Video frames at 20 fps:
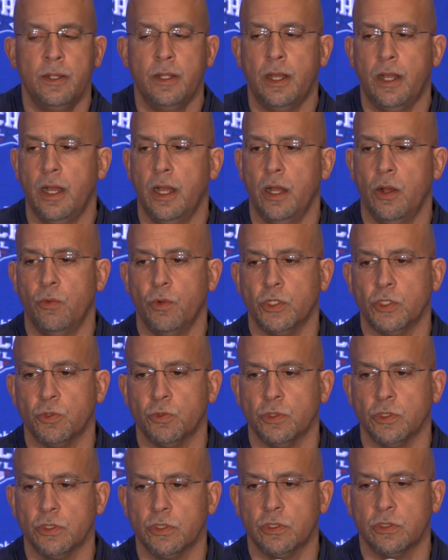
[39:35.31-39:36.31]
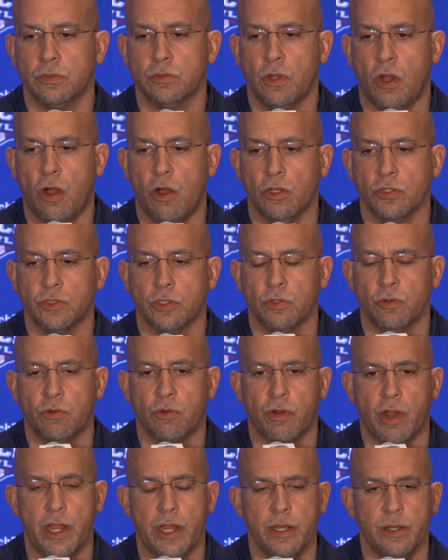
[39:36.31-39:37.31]
uh, which was also
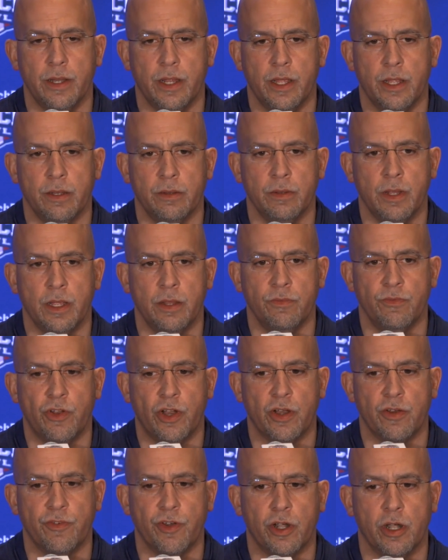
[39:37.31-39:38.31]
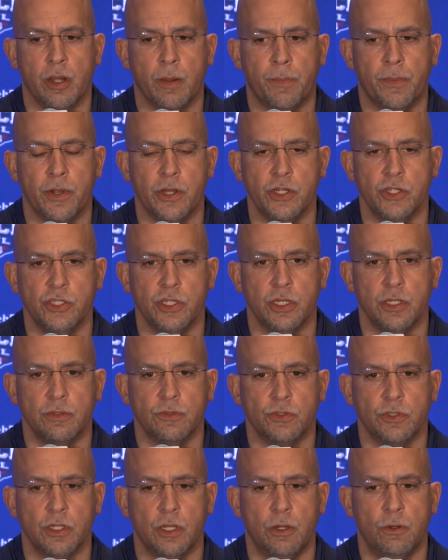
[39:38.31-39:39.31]
great and and very very
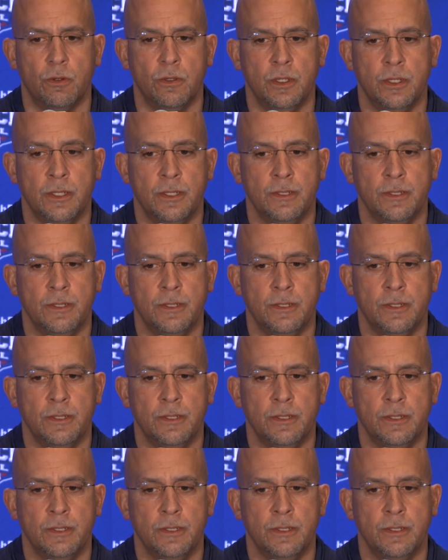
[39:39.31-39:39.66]
appreciative. So.